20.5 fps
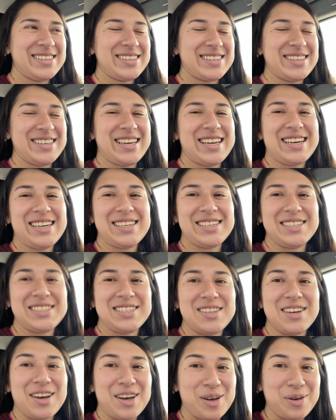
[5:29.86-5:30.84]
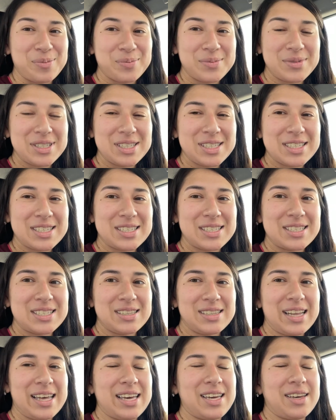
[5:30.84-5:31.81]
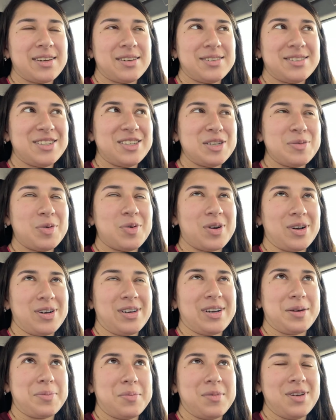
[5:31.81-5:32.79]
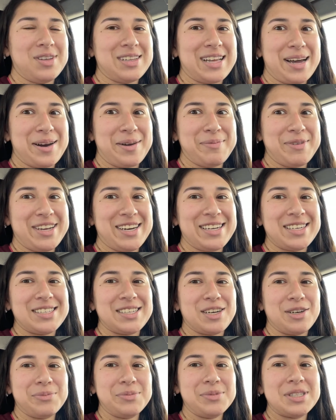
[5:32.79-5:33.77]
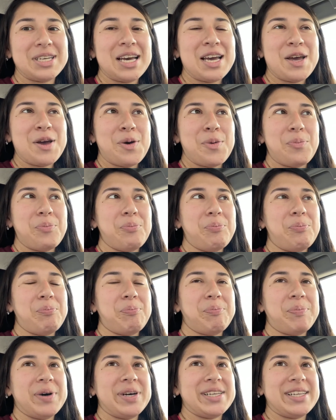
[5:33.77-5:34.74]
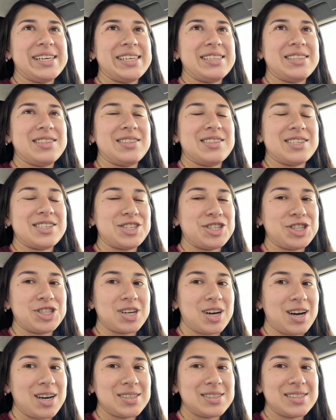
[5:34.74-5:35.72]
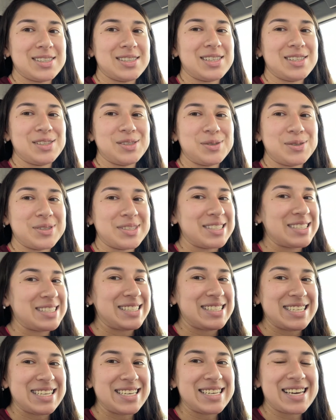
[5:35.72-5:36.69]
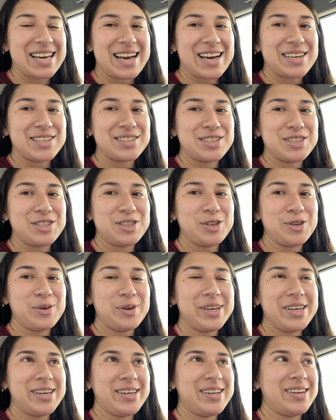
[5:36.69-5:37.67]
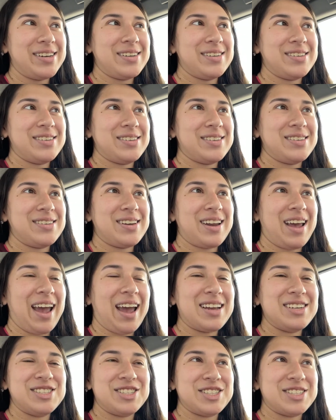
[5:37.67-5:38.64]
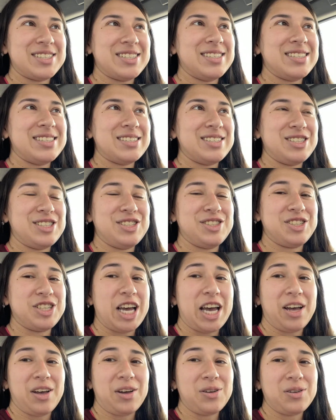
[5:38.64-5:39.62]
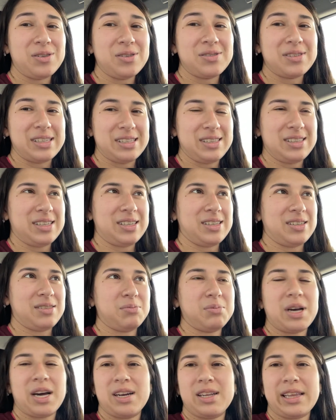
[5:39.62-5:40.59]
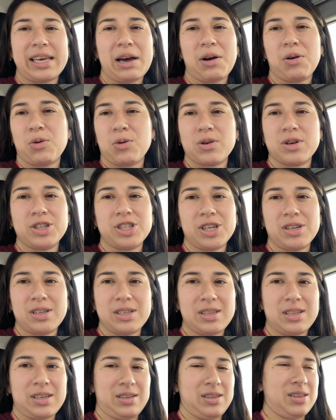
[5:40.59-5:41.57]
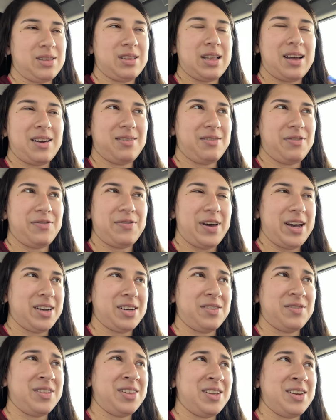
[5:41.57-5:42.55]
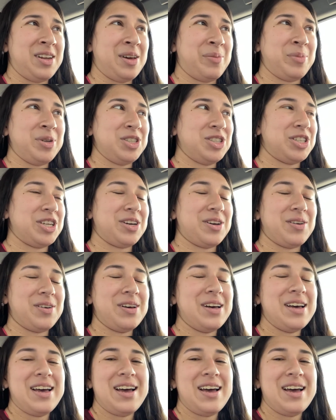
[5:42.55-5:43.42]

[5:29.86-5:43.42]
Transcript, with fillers: getting numbed like don't get me wrong I'm glad I'm getting numbed but like the shots like the little sting it has to it and just the gel like the kind of like how gel, like the that effect of the numbing gel